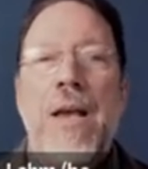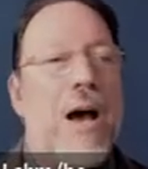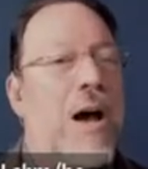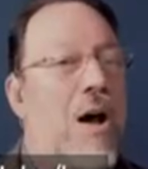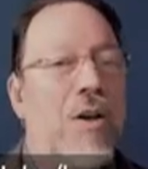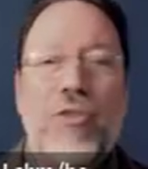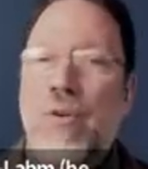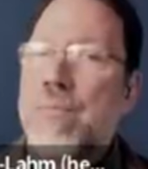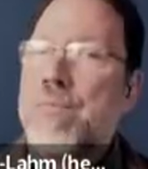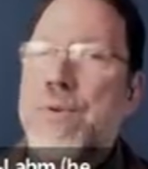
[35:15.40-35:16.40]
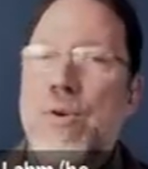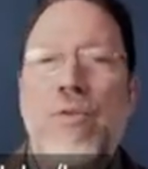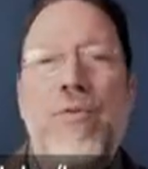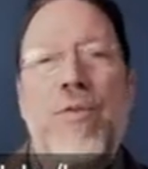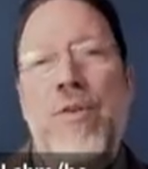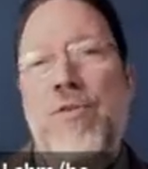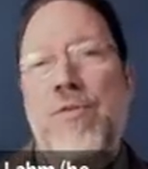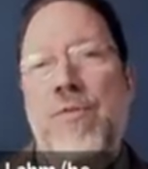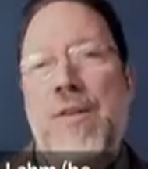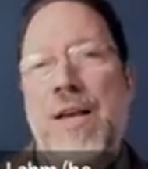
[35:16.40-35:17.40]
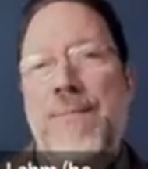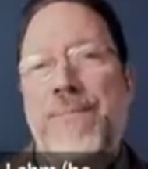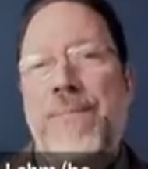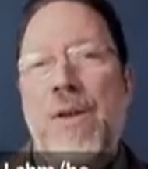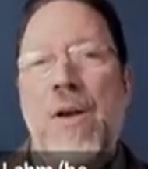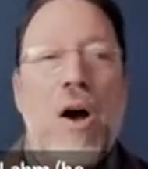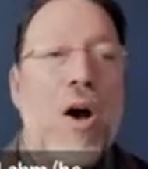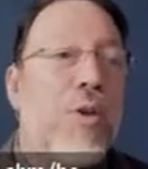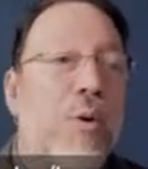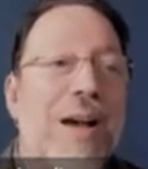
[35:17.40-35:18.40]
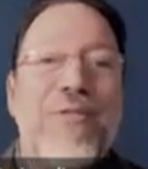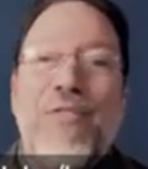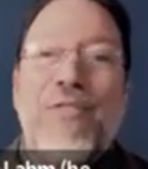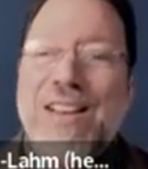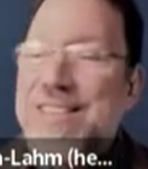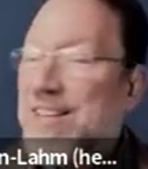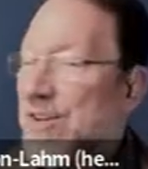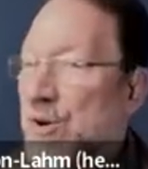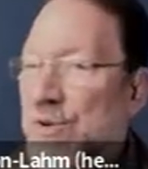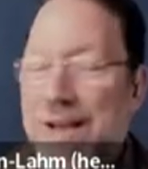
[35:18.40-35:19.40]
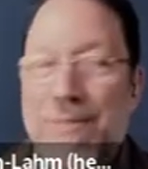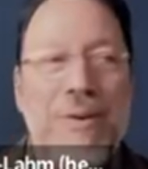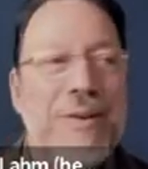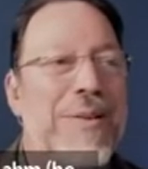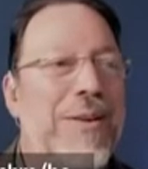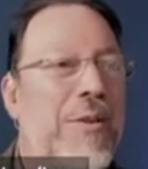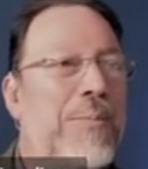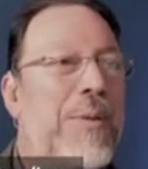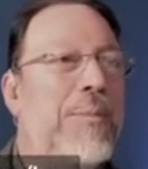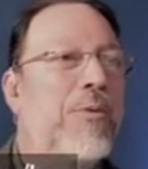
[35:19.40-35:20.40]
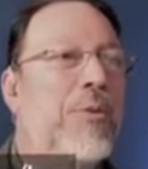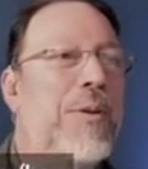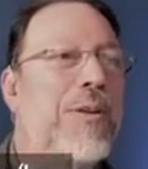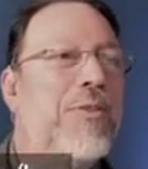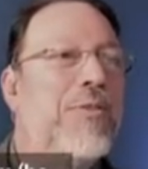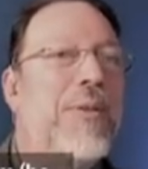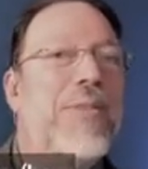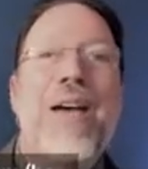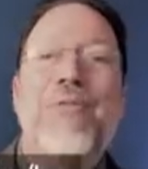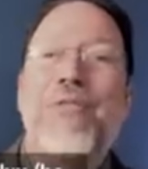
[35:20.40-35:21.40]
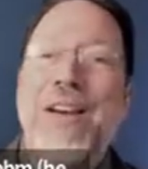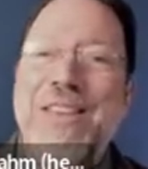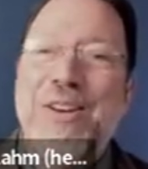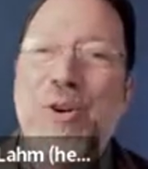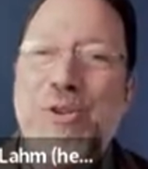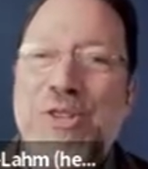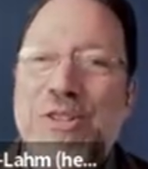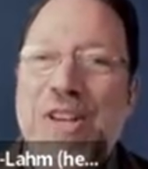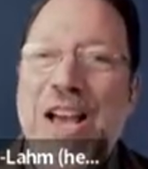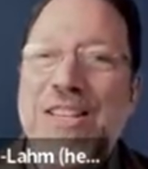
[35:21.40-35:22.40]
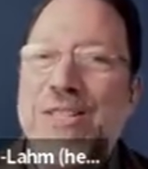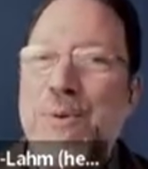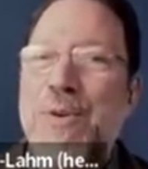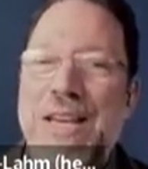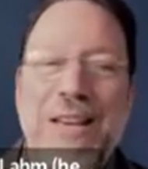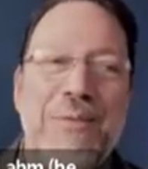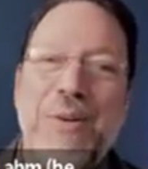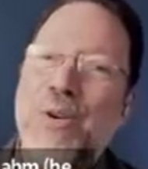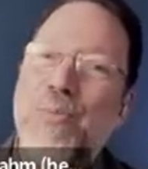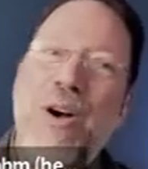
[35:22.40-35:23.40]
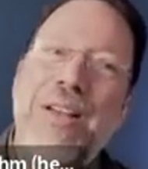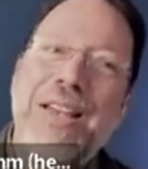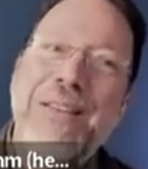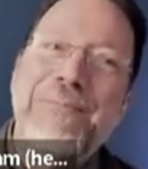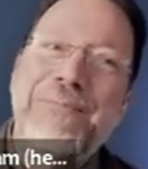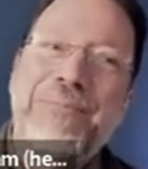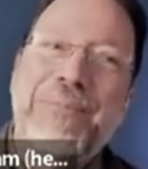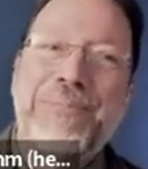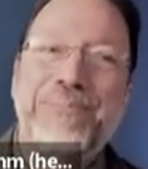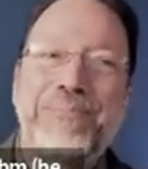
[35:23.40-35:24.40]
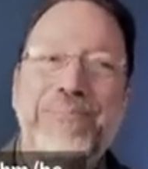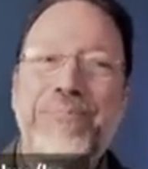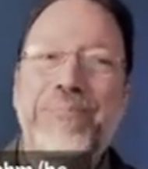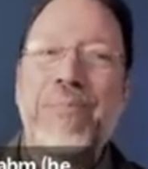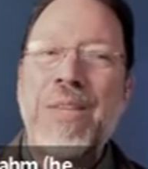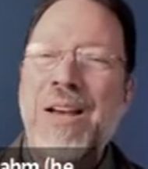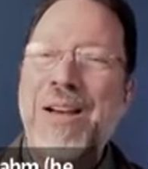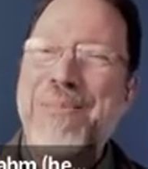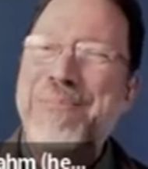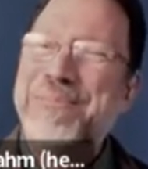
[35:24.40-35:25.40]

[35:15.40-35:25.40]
Also, beautiful use of light. Although I find I want to hear other people's opinions about it. I find the acoustics kind of spooky when you walk in. You